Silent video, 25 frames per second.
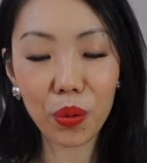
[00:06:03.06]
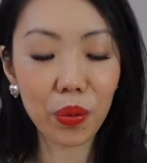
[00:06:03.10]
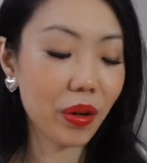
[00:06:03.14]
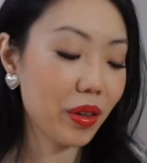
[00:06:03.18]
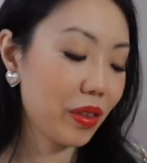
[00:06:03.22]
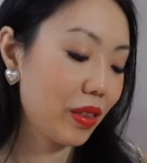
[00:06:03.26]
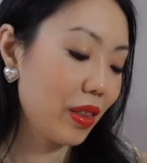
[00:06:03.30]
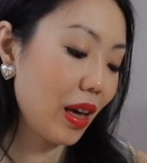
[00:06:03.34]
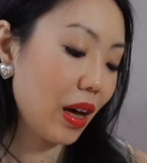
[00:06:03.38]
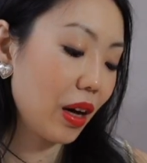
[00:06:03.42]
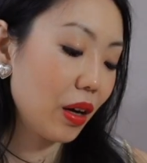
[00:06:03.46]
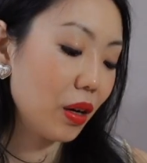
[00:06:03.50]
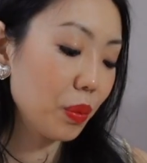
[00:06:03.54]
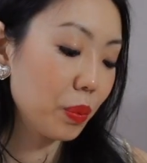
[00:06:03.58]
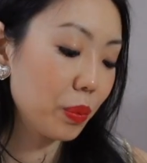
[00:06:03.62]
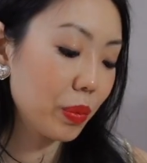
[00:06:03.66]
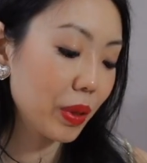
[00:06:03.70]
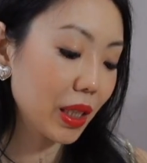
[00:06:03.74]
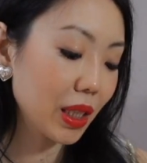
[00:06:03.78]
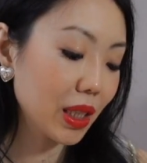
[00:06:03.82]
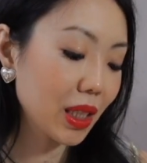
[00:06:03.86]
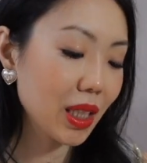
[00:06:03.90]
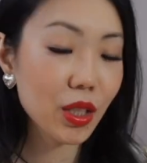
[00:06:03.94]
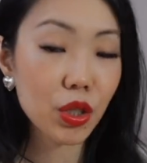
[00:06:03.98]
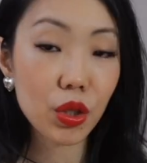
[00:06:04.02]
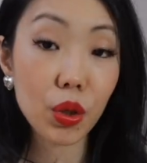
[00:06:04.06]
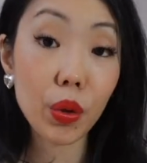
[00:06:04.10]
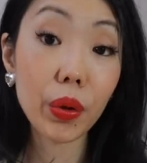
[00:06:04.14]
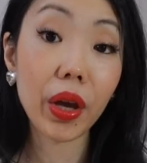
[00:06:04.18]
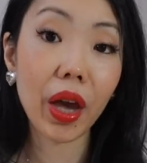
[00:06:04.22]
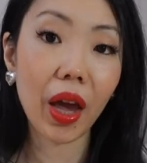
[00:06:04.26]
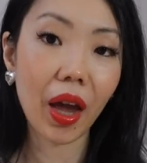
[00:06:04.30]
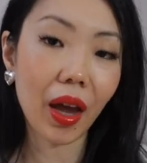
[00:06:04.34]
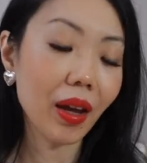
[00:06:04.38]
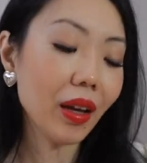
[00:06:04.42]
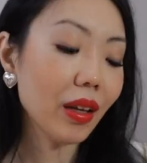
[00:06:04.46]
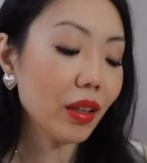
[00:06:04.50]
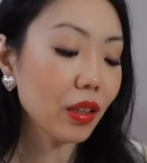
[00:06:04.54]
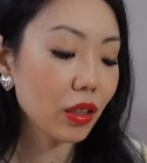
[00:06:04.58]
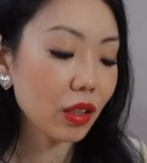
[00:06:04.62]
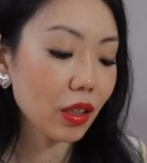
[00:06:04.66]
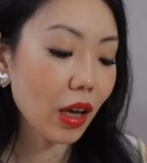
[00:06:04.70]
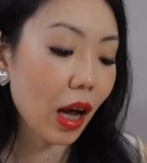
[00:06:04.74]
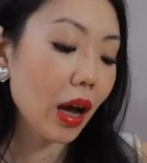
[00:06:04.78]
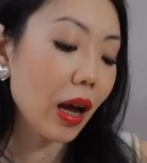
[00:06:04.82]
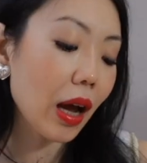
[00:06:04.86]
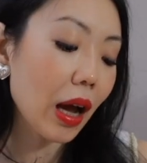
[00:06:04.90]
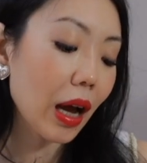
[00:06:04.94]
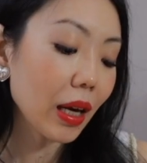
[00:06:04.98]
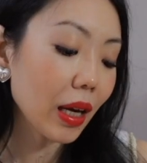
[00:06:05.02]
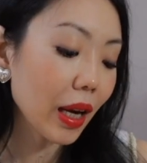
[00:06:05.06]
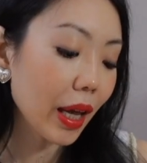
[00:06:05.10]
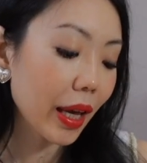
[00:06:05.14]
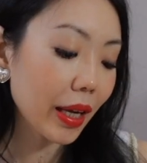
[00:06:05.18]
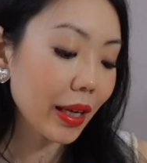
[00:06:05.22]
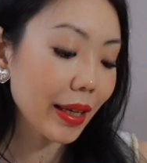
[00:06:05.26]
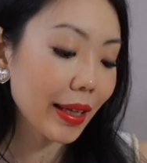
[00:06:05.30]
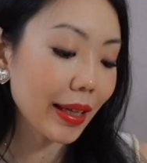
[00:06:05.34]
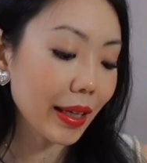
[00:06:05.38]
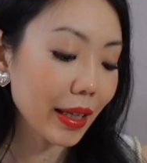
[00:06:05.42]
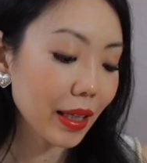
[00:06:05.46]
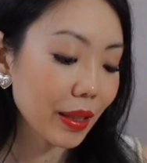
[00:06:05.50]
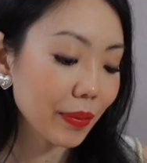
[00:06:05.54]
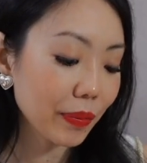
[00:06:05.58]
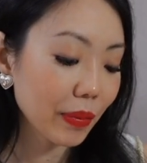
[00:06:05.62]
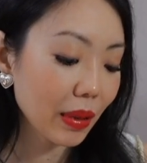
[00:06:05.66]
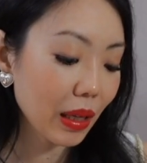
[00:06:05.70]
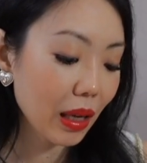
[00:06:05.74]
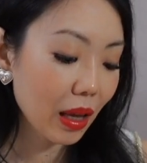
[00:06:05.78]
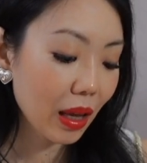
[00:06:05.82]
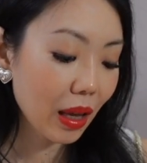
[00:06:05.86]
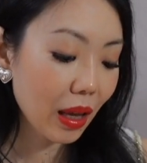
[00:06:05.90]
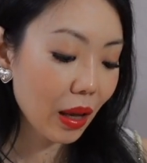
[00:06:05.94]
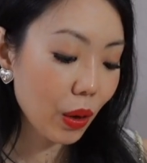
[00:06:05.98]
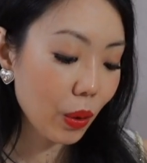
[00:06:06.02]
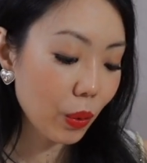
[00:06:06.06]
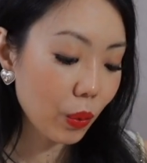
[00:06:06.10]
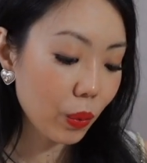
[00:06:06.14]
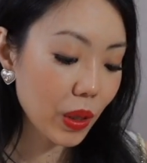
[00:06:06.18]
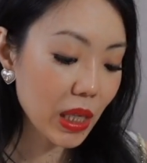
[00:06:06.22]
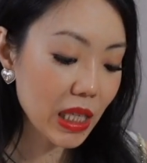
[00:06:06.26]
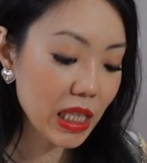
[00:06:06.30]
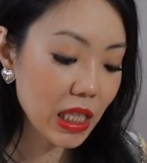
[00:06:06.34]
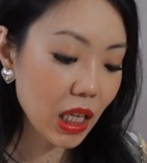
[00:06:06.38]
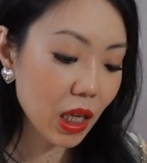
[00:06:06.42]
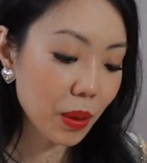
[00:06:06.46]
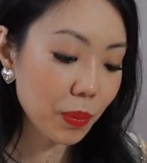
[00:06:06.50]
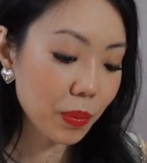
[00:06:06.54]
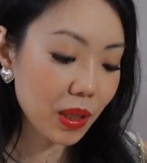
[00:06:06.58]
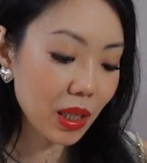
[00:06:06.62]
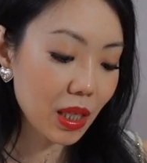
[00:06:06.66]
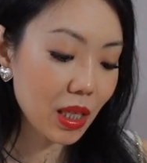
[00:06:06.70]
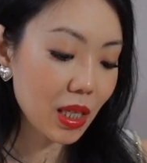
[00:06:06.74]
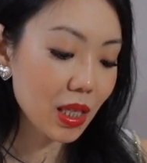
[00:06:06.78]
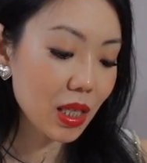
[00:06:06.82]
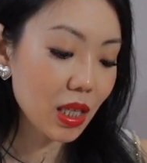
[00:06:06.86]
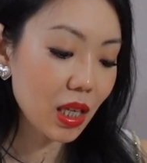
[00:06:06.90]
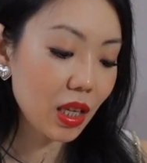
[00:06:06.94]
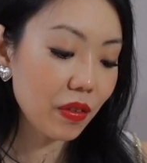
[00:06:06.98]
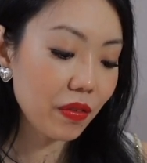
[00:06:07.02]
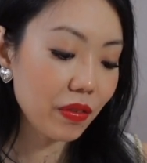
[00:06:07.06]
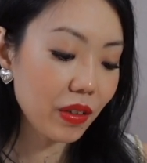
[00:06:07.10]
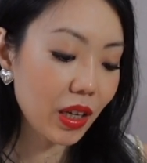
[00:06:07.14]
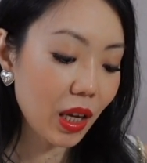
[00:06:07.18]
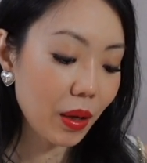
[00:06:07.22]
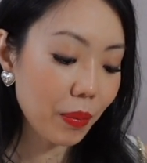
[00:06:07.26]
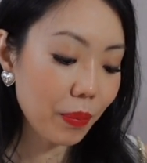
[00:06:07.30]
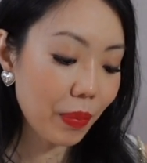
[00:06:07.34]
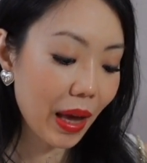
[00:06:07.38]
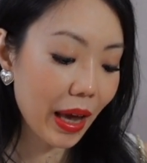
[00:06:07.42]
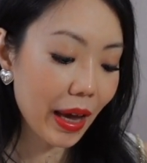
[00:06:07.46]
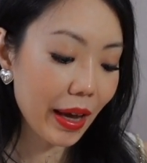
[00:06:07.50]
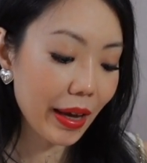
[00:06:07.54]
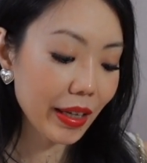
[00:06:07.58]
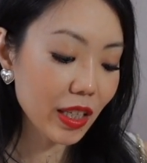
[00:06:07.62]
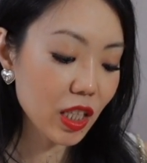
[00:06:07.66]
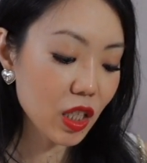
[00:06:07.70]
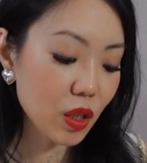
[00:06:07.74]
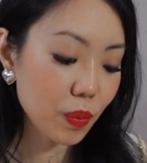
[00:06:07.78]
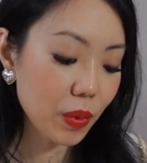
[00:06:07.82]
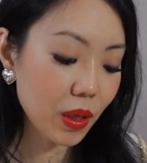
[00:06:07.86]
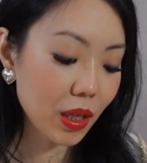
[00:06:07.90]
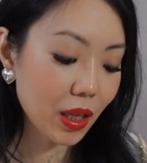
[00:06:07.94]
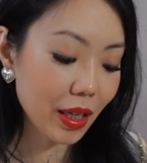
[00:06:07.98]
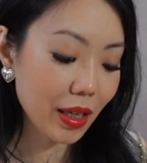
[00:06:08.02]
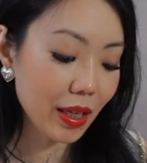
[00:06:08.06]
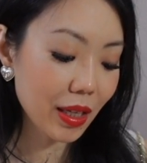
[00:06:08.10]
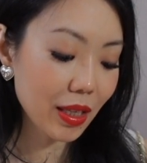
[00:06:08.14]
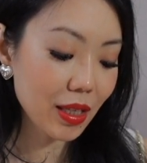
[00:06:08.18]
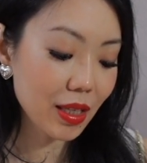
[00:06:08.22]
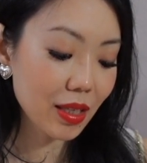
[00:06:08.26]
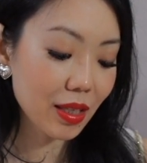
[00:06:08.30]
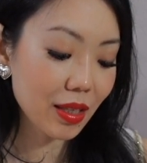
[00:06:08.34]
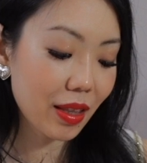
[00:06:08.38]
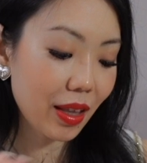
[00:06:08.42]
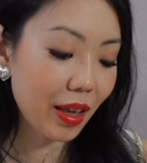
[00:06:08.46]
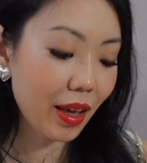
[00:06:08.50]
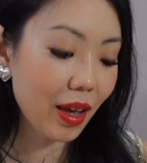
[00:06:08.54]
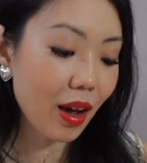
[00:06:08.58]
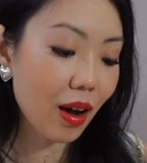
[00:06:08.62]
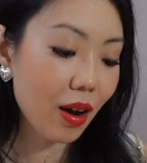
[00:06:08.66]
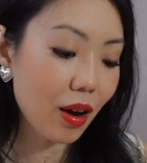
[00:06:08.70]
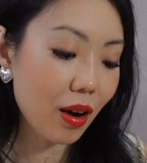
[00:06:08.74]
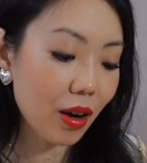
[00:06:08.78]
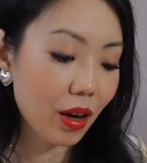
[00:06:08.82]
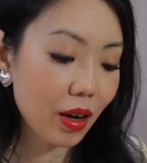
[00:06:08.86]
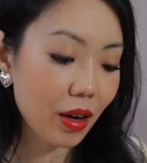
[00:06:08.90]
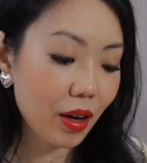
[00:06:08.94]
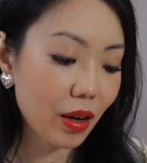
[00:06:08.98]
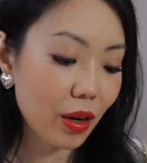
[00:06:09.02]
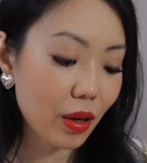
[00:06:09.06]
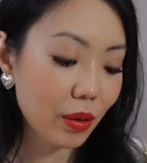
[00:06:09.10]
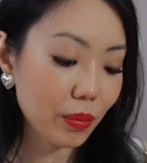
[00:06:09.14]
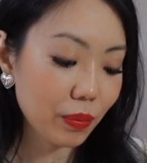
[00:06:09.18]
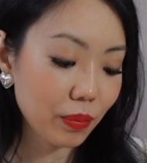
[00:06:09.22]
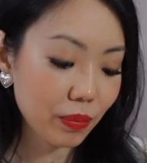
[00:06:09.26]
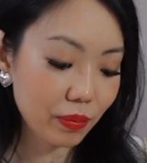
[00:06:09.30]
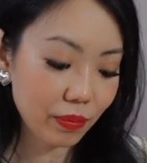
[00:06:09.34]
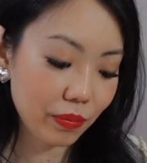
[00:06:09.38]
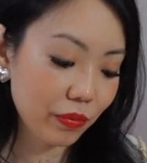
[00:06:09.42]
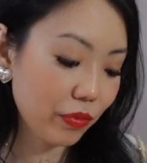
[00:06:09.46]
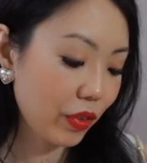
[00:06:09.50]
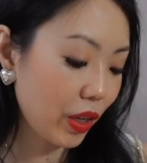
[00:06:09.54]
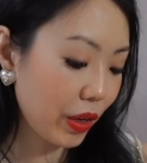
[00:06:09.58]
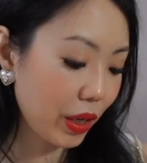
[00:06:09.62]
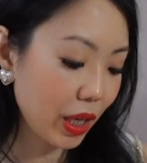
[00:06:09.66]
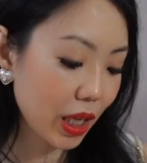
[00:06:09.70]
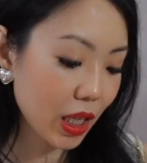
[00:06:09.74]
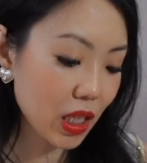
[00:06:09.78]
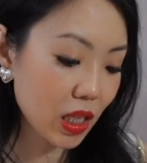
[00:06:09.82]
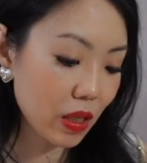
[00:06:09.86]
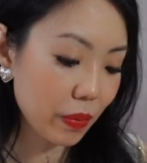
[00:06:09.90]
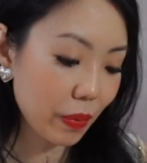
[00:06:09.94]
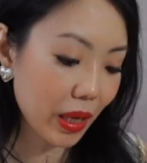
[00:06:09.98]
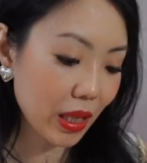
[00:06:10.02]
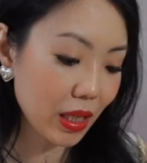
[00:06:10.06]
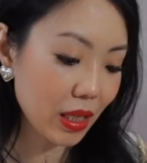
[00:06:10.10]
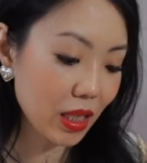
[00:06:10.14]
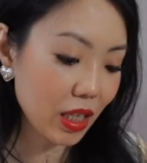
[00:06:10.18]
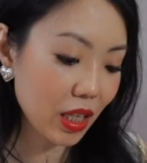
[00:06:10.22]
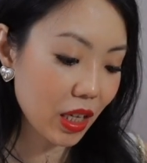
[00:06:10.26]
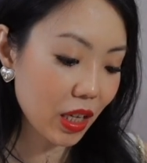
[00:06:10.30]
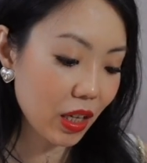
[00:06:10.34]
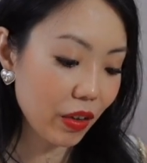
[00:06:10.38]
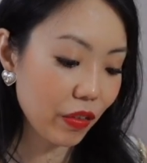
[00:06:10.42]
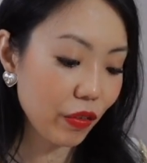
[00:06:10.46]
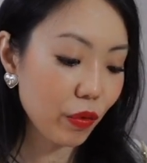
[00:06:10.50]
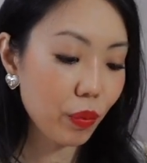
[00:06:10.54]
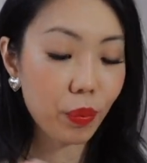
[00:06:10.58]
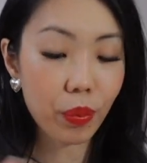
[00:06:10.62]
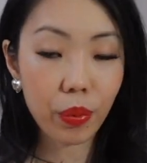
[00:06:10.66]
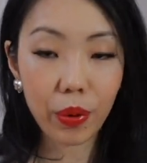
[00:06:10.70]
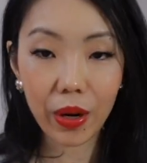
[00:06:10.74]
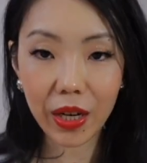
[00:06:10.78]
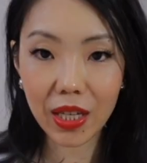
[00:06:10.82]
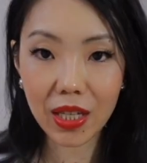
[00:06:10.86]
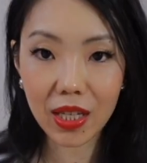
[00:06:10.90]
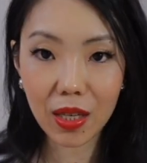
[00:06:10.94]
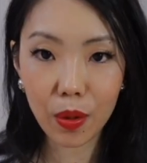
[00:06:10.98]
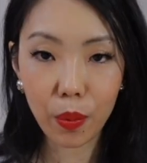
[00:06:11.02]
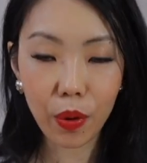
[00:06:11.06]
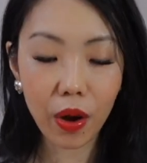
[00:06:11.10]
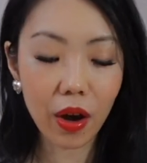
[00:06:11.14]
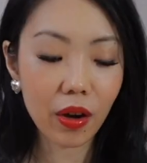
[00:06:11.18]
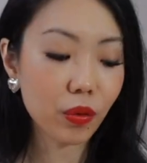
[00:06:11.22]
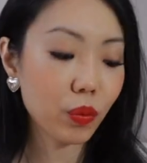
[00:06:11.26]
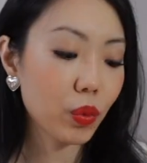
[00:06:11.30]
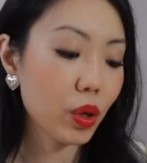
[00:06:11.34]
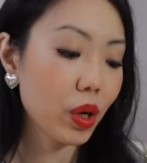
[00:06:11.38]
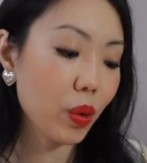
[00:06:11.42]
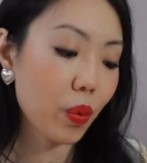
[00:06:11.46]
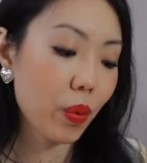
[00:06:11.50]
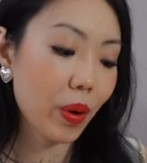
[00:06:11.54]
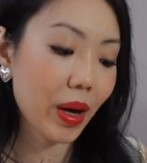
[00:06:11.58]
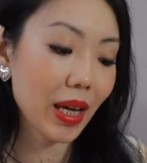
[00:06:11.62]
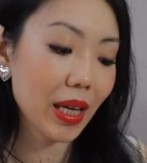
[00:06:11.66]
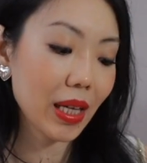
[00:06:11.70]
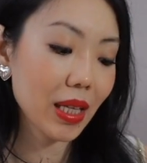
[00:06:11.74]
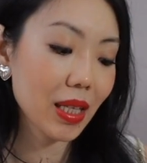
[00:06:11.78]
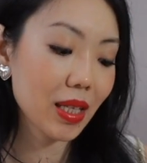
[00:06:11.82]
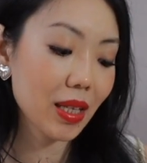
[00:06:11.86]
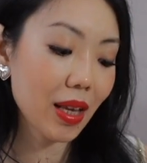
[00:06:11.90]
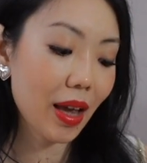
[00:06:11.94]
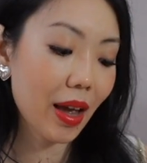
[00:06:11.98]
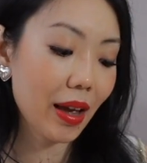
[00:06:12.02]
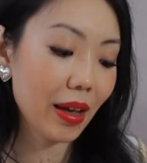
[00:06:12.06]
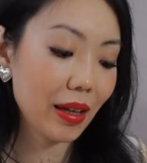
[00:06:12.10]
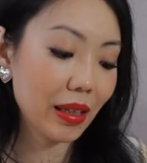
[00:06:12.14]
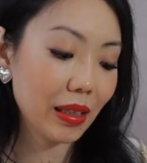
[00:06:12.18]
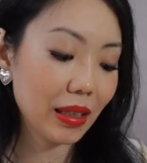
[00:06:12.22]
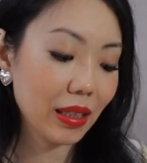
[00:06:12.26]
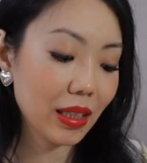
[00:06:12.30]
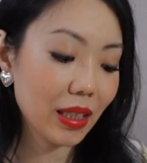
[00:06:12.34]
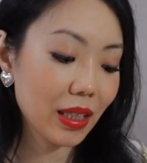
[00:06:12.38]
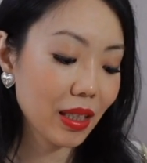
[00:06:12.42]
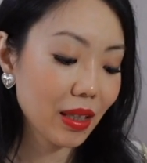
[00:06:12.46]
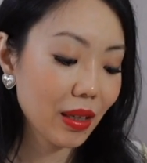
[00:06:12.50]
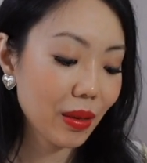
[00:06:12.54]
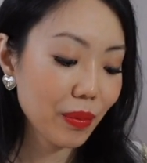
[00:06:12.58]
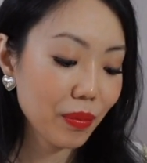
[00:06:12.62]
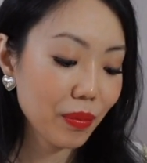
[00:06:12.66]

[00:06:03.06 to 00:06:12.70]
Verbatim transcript: without, but it's okay. I, I like it. We'll skip these evening bags because they are very expensive, price upon request, and